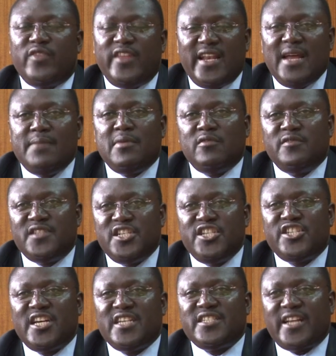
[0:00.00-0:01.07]
to the number of
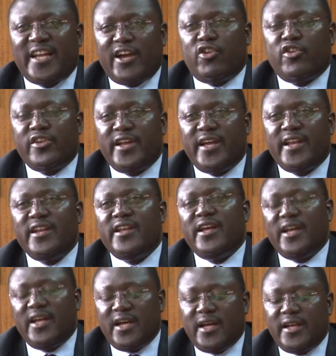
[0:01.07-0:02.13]
seizures recorded
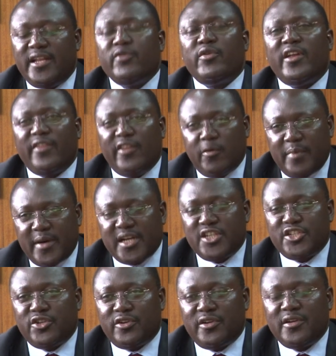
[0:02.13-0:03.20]
uh, during the
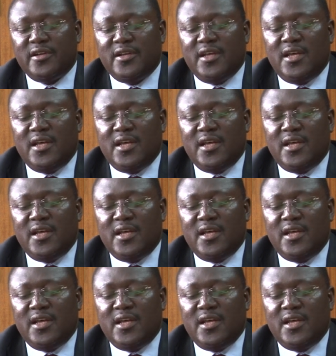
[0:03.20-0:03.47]
operation,